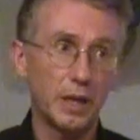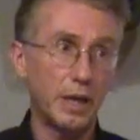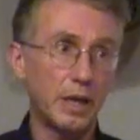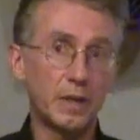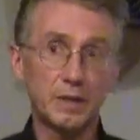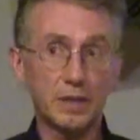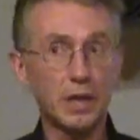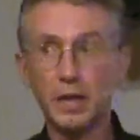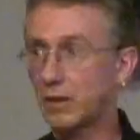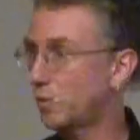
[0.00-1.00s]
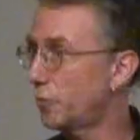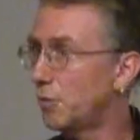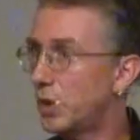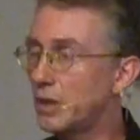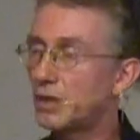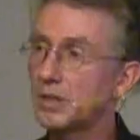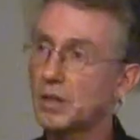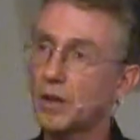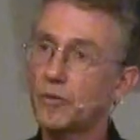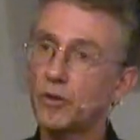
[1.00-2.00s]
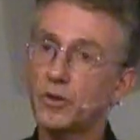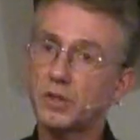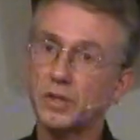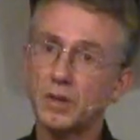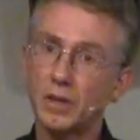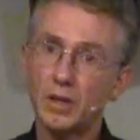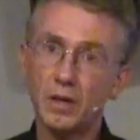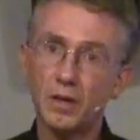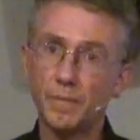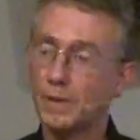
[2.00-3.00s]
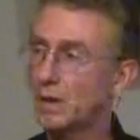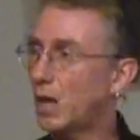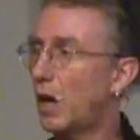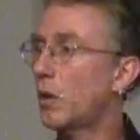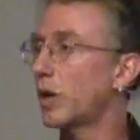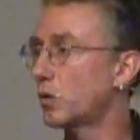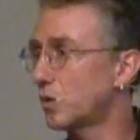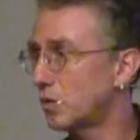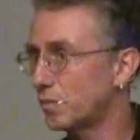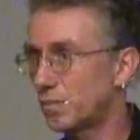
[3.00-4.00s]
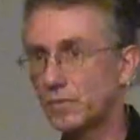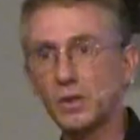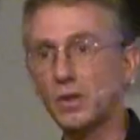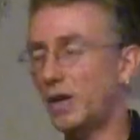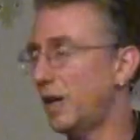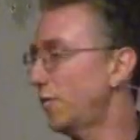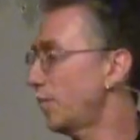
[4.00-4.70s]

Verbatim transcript: And I really discovered how I could, have